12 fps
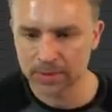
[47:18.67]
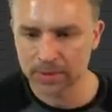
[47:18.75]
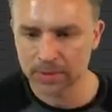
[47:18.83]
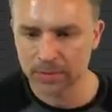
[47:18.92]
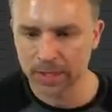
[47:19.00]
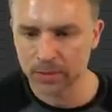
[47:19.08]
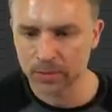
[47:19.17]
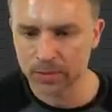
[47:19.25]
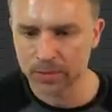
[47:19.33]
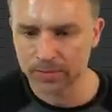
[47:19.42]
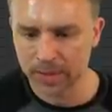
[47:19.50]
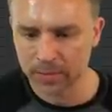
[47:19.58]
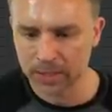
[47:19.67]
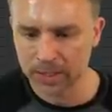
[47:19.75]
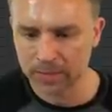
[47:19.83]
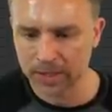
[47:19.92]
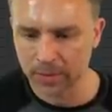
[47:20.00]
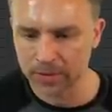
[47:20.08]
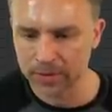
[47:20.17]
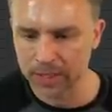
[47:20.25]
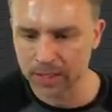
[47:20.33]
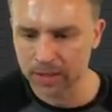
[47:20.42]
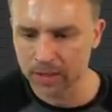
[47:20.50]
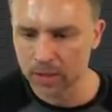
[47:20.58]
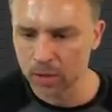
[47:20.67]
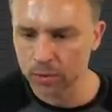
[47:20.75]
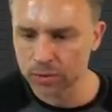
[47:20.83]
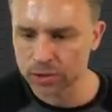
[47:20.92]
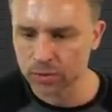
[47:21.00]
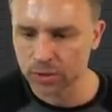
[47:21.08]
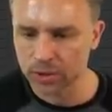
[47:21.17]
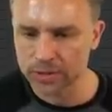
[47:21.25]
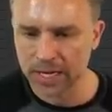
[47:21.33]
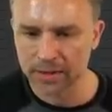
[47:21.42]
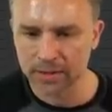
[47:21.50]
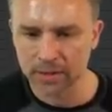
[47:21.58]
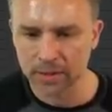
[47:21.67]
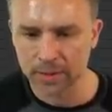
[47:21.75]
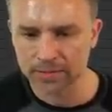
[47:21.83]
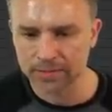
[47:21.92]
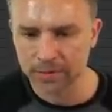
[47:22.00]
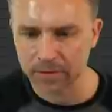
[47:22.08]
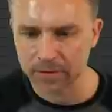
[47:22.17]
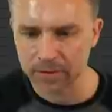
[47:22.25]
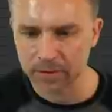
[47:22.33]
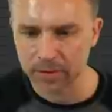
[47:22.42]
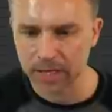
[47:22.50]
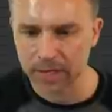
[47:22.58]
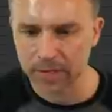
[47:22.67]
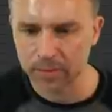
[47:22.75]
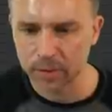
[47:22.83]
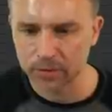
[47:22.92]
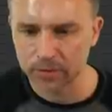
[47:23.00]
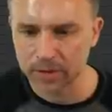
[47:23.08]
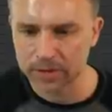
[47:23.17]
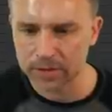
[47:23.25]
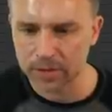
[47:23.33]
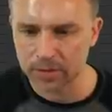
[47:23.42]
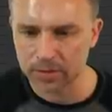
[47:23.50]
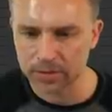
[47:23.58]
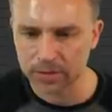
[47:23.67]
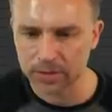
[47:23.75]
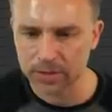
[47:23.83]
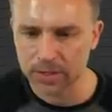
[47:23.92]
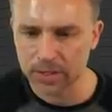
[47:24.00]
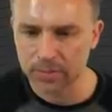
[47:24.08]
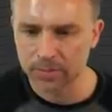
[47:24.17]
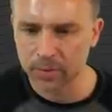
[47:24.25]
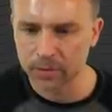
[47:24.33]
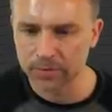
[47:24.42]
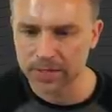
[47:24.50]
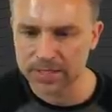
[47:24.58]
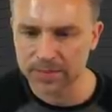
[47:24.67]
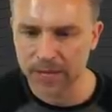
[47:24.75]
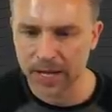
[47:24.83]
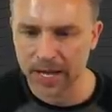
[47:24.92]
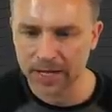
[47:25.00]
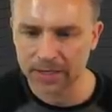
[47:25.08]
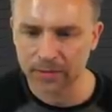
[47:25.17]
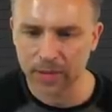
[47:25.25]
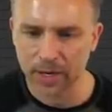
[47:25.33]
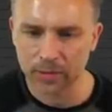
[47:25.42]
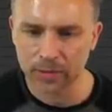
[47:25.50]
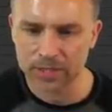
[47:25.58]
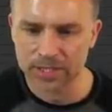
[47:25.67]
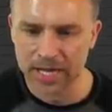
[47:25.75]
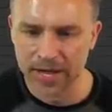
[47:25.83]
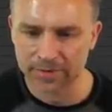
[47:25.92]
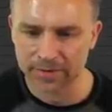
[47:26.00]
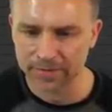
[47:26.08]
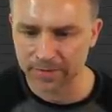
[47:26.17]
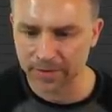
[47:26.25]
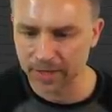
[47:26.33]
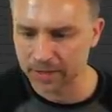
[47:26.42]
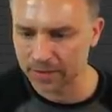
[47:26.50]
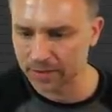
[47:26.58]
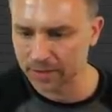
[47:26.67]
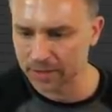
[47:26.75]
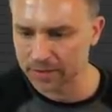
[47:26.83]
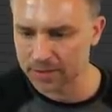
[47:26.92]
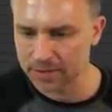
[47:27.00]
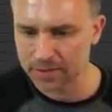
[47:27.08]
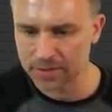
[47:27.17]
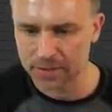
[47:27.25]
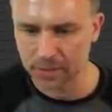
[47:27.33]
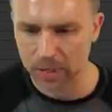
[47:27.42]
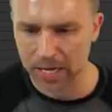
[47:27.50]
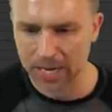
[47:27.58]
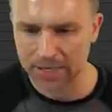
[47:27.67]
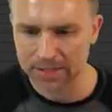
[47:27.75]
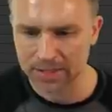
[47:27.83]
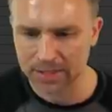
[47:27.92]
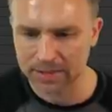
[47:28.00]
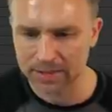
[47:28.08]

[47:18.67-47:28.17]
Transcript: right? We'll maybe keep that one there. We'll scroll down a little bit further. We'll kind of move this over, move this back, right? We're just having fun. Like this is just a blast, huh?